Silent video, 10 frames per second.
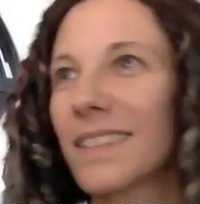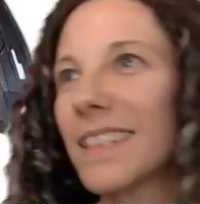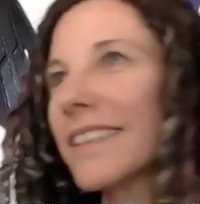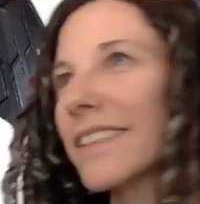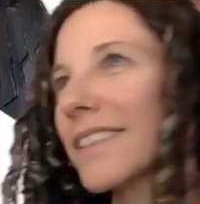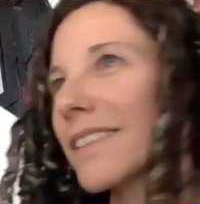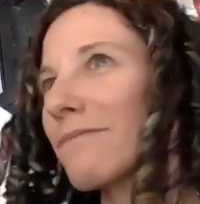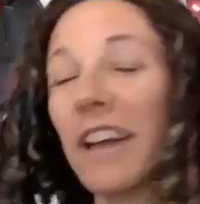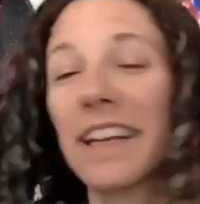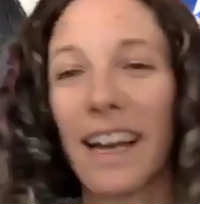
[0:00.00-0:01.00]
It's
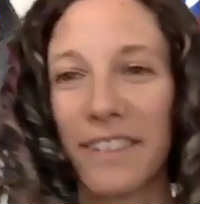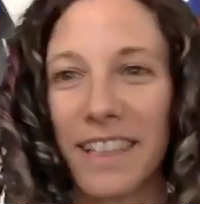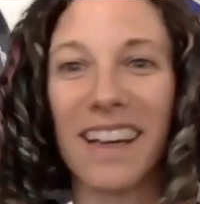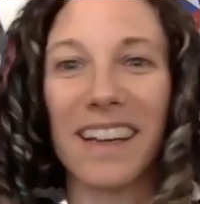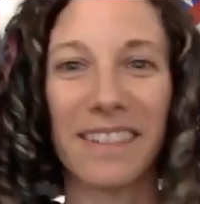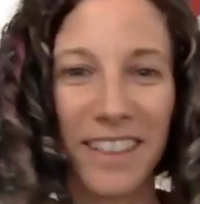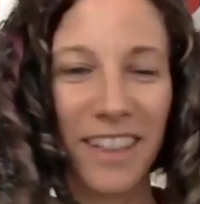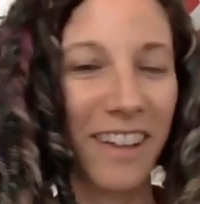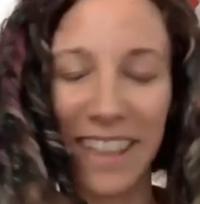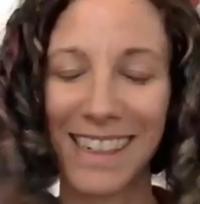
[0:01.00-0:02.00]
sunny outside. That's
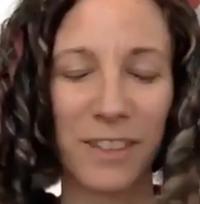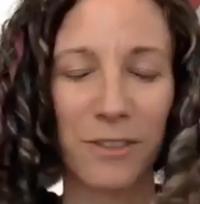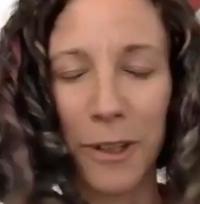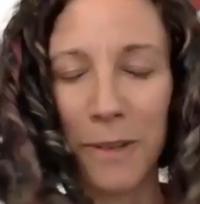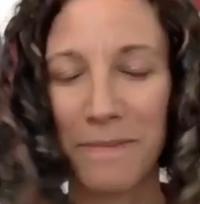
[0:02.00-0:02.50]
all I can ask for.